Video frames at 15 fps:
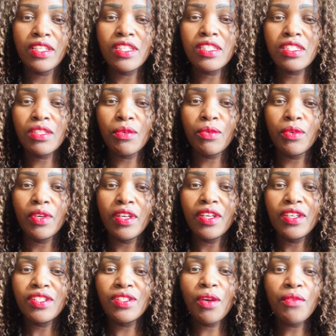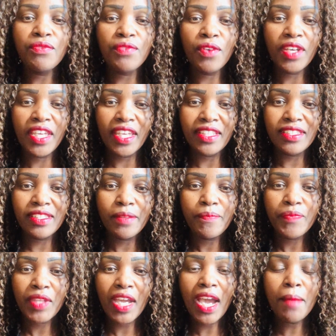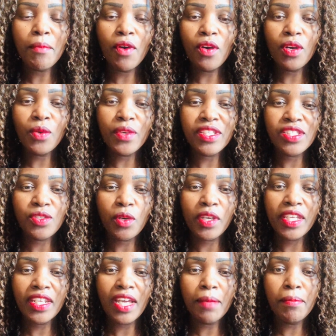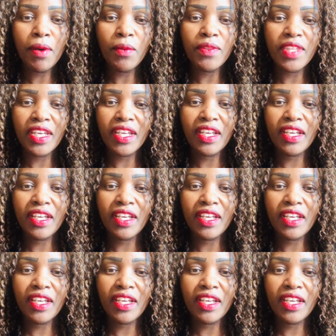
So don't forget, I'm always talking about the